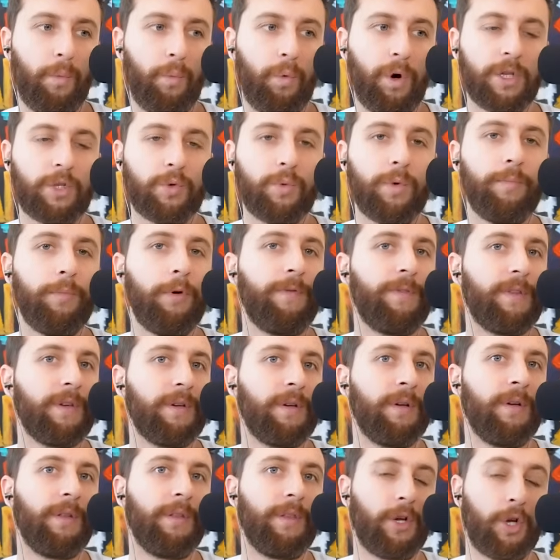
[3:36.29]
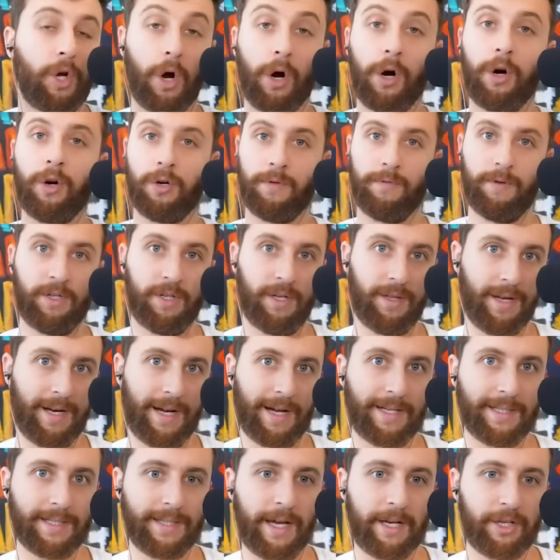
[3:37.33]
Once we move the card over to the
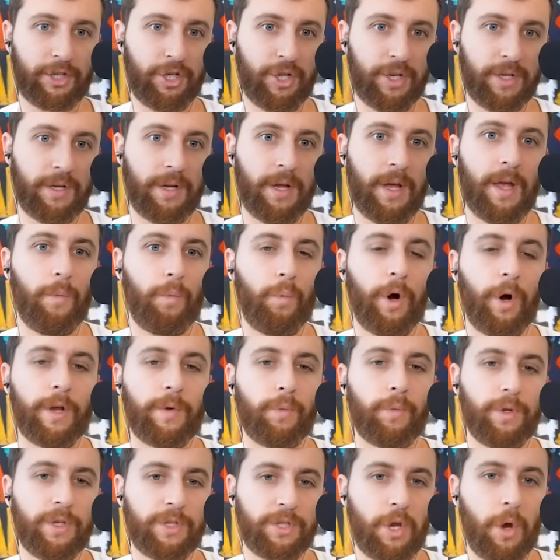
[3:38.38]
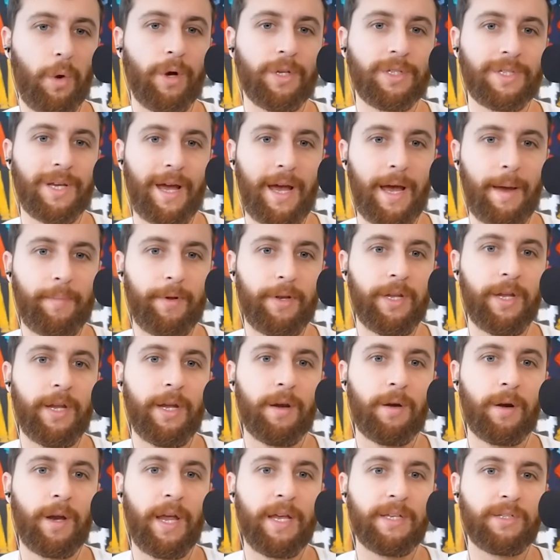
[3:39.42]
next section, what is going to happen
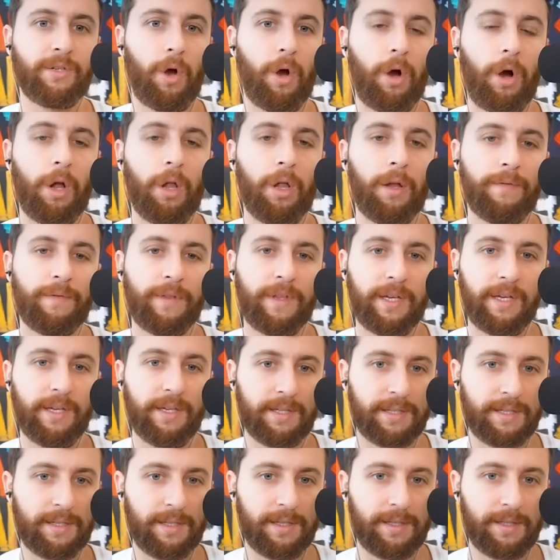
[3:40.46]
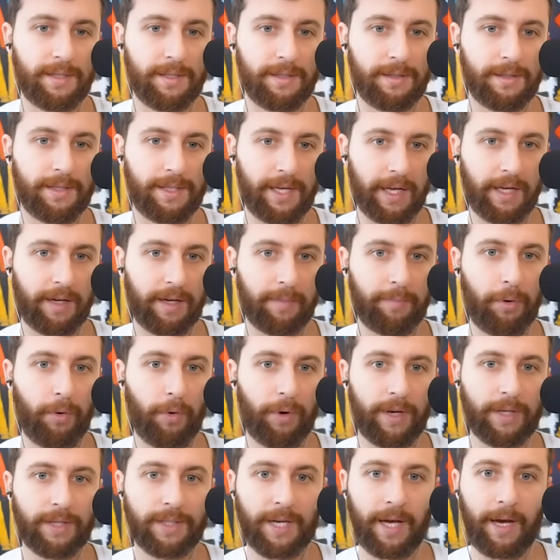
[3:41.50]
here is all of these data
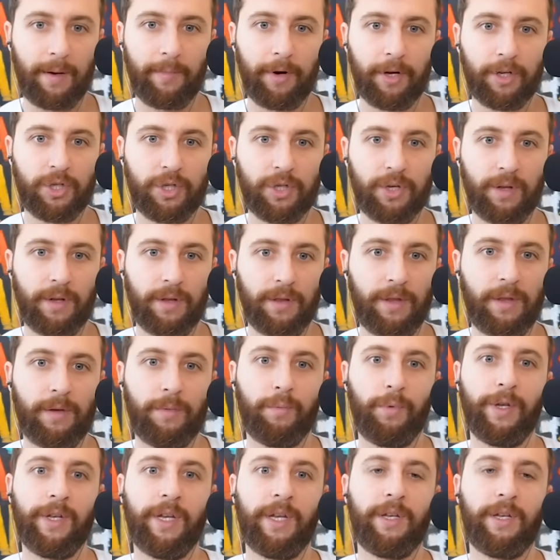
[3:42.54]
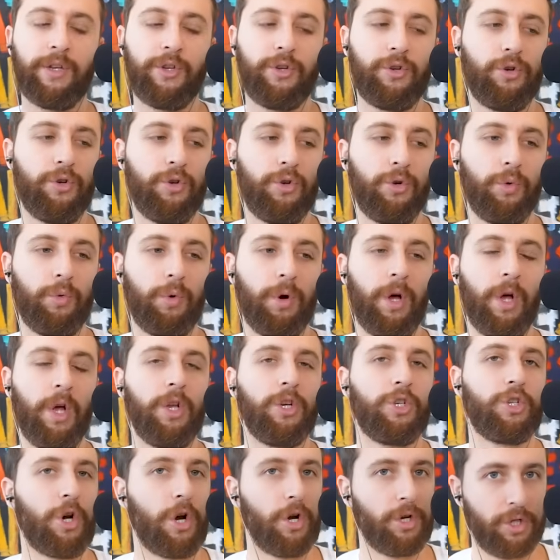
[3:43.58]
points, how much we need to
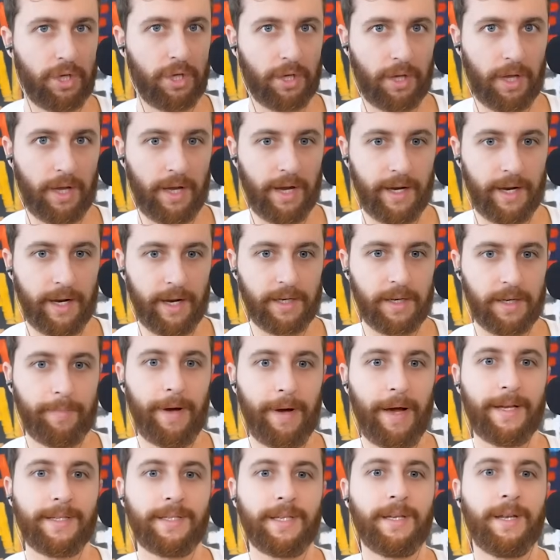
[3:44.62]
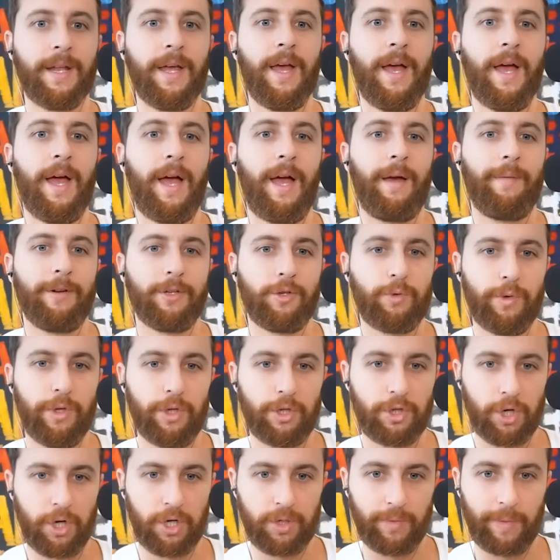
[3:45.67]
charge the client on deposit, how much we need
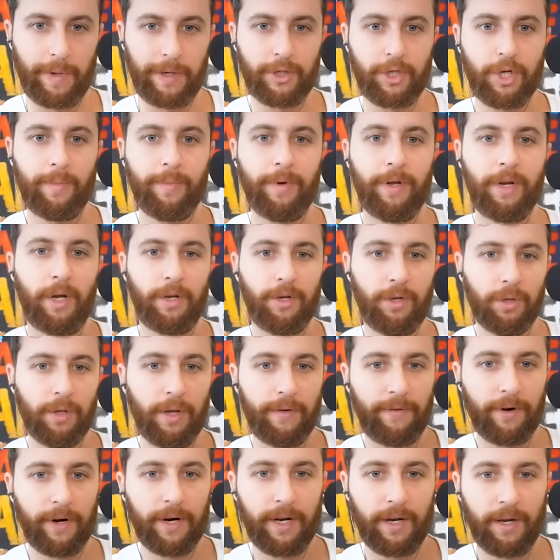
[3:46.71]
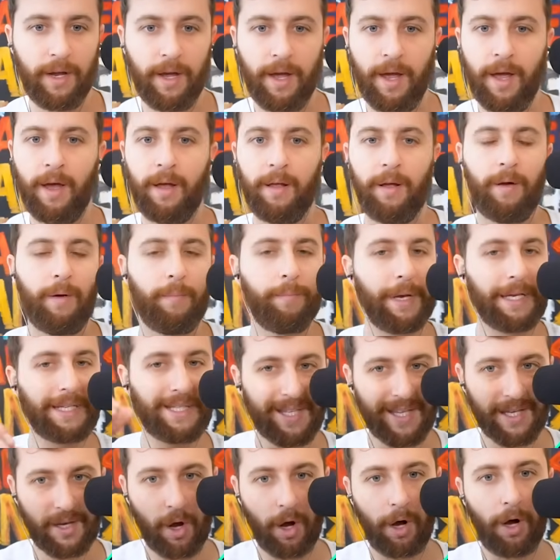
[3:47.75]
to charge them on shipment, on delivery.
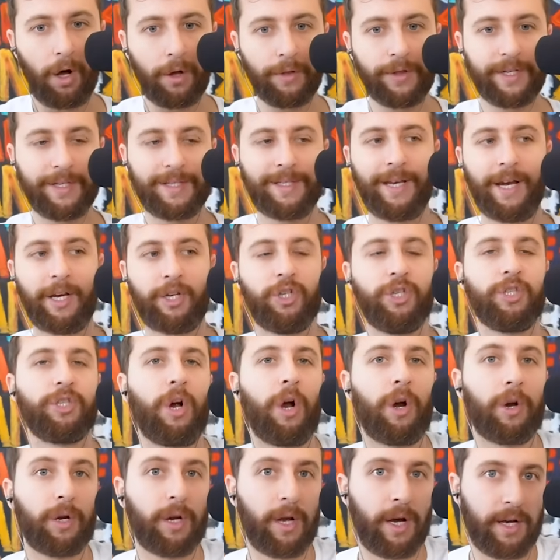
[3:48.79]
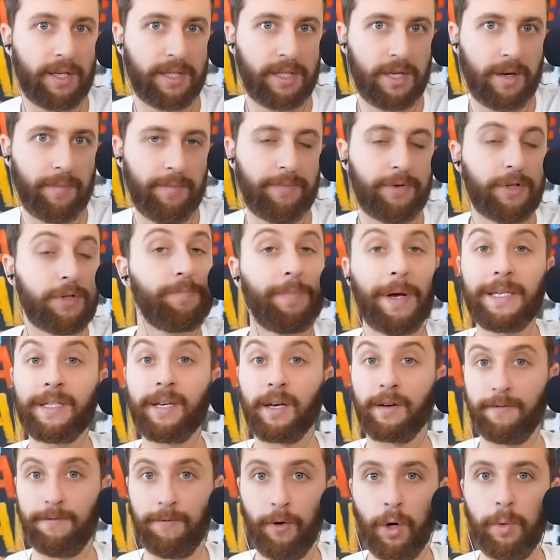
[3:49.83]
Basically, all these sections are custom, just basic
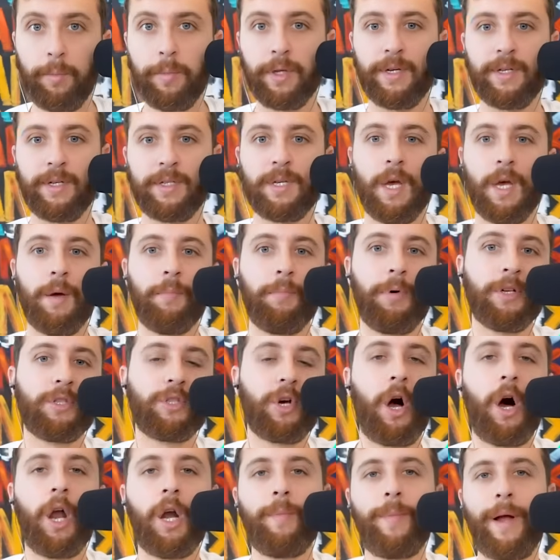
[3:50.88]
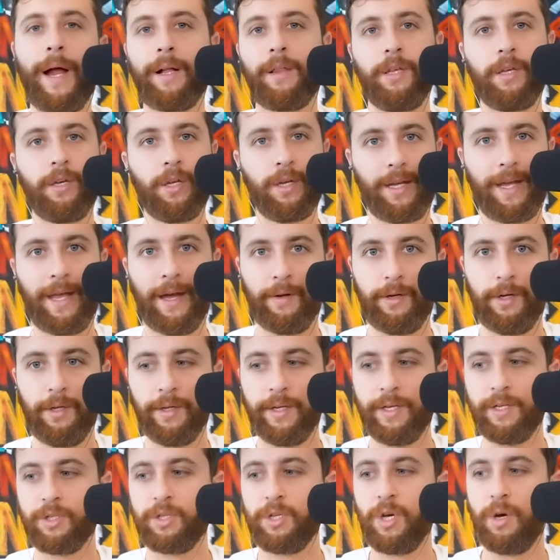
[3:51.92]
formulas, but it's automatically going to
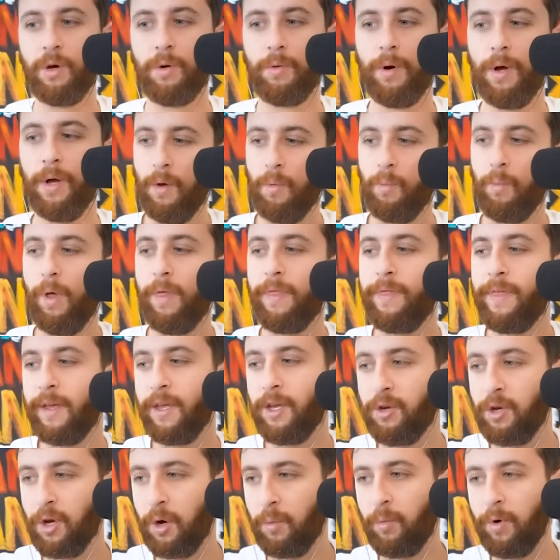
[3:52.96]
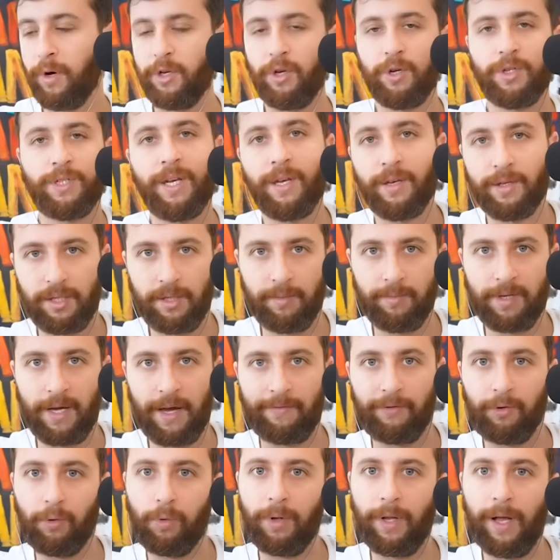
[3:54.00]
calculate. So one thing you don't want your sales team to
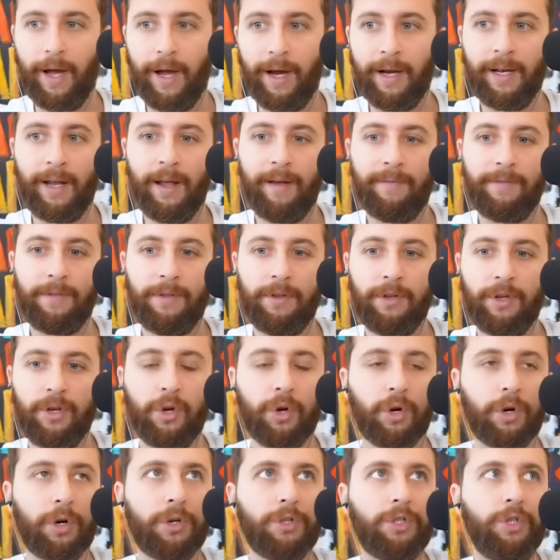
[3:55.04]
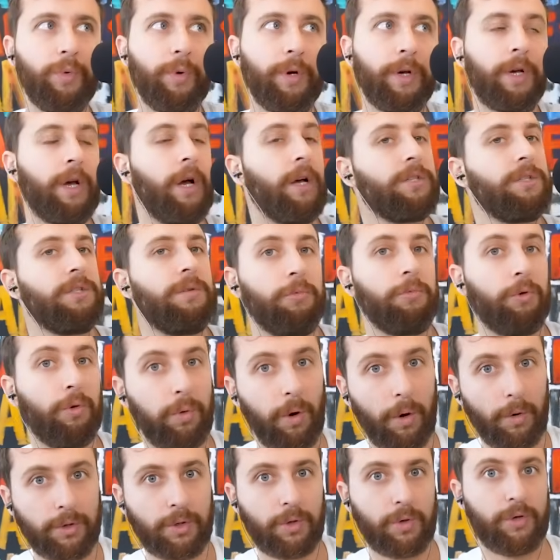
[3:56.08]
have to rely on, if you're doing custom
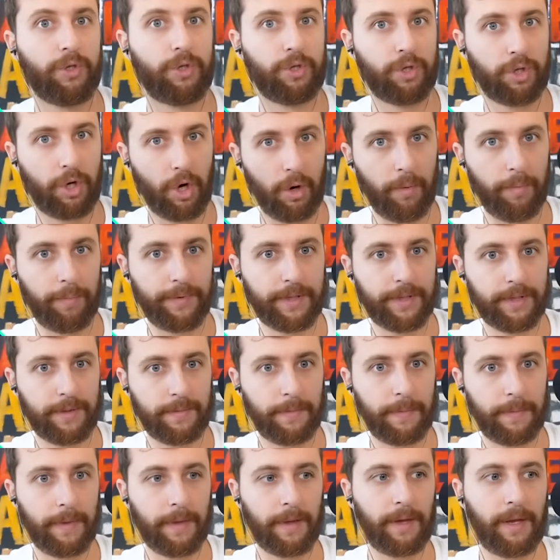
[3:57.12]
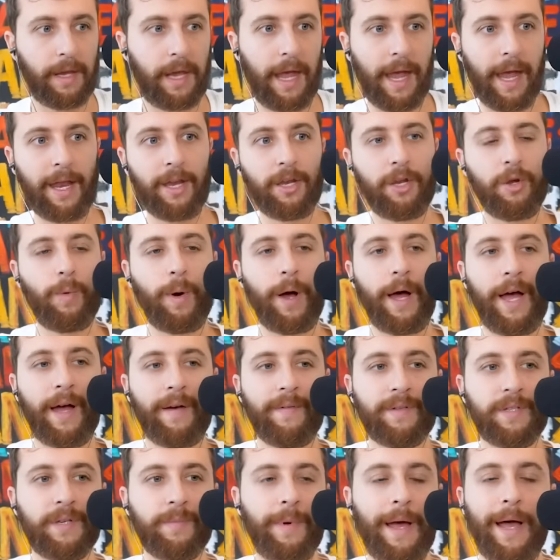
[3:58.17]
quotes or scopes, can you
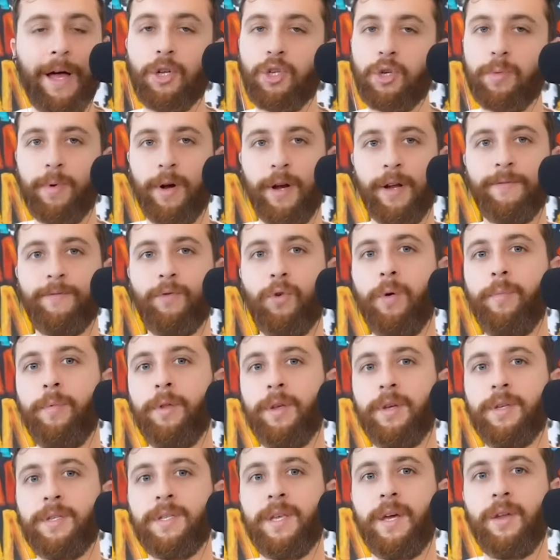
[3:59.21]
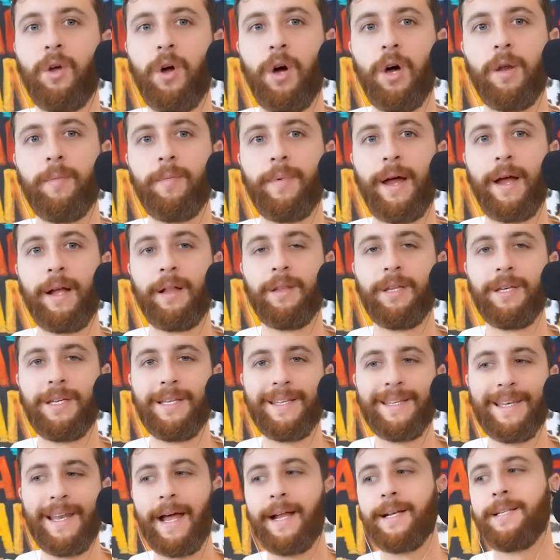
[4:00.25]
have some algebraic formulas that automatically
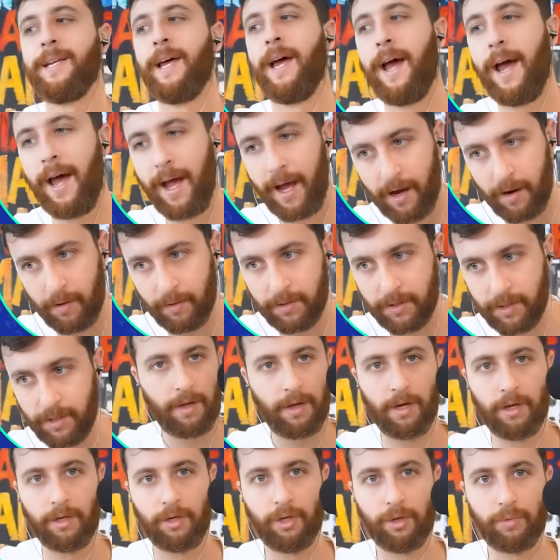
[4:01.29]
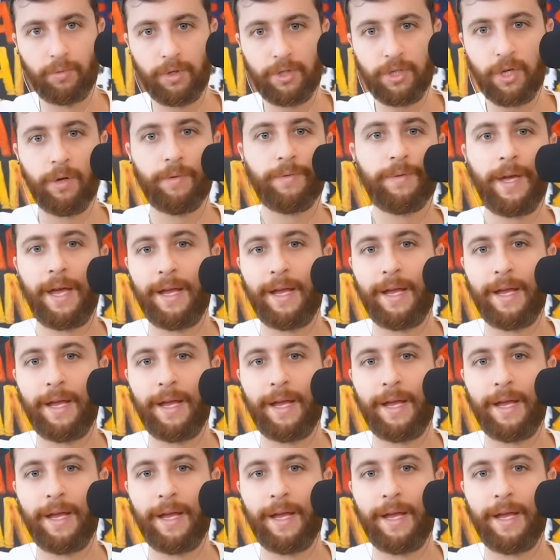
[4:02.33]
net out a good result?